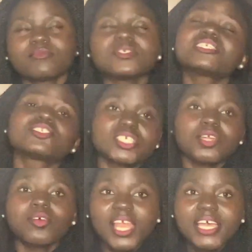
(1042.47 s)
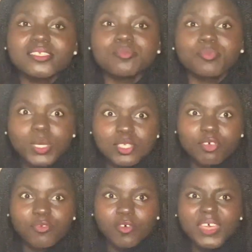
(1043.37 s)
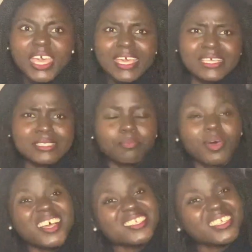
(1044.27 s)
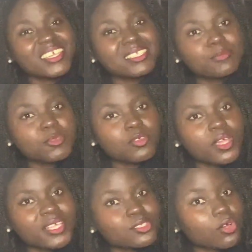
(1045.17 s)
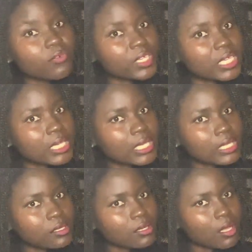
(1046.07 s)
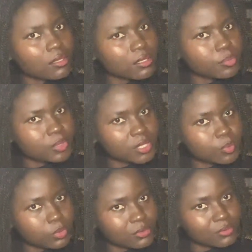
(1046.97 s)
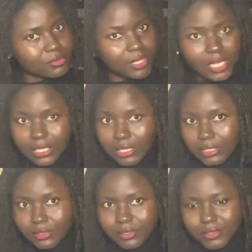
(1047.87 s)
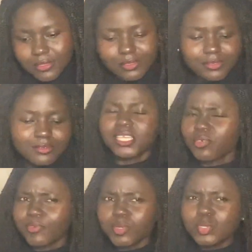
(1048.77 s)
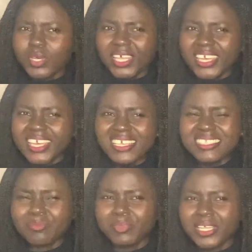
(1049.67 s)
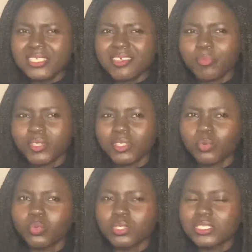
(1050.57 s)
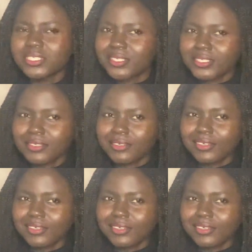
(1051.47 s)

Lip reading: is generalizing based off of his past experience of killing other people, I guess. He reveals to her that he has a place up in the woods.